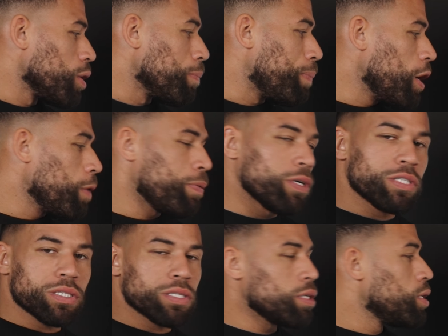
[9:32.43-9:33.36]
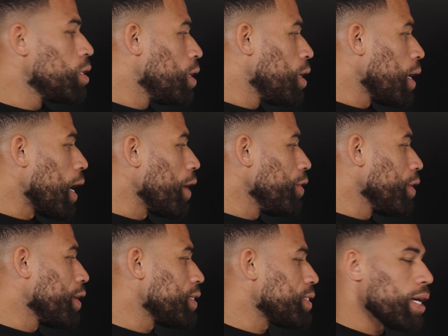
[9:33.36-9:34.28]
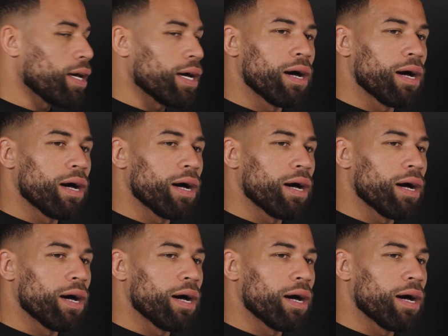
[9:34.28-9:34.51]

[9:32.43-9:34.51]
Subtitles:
the purpose, how you're gonna set it